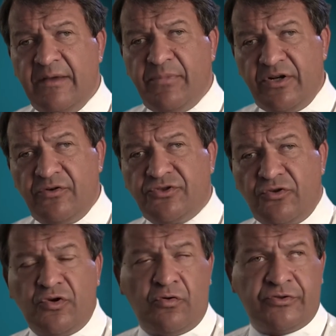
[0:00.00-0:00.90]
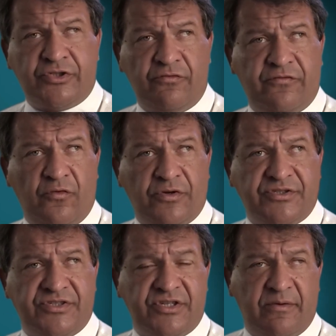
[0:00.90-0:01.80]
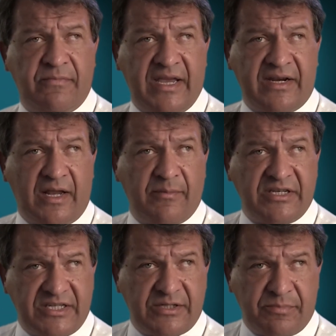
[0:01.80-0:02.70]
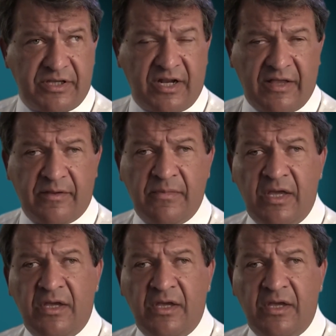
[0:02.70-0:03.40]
But it has also forced some economic discipline on them.